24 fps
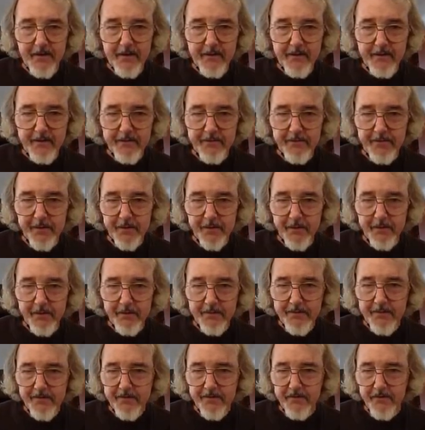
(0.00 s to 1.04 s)
creepers
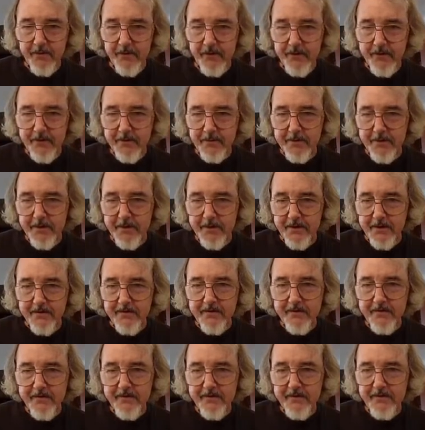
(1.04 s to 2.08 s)
blow up and destroy their
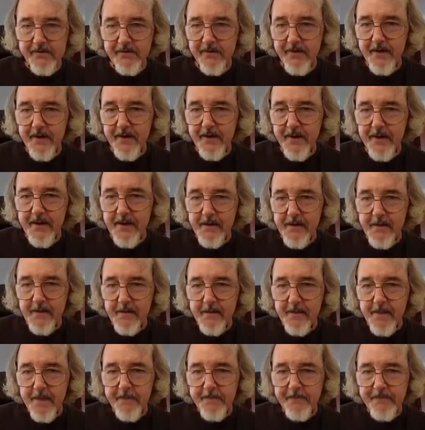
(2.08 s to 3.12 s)
builds. So
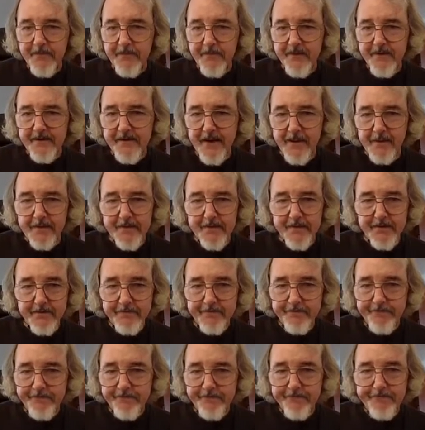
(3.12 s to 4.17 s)
this
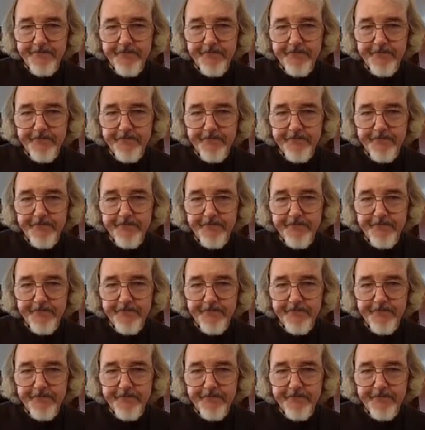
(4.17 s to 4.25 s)
happens.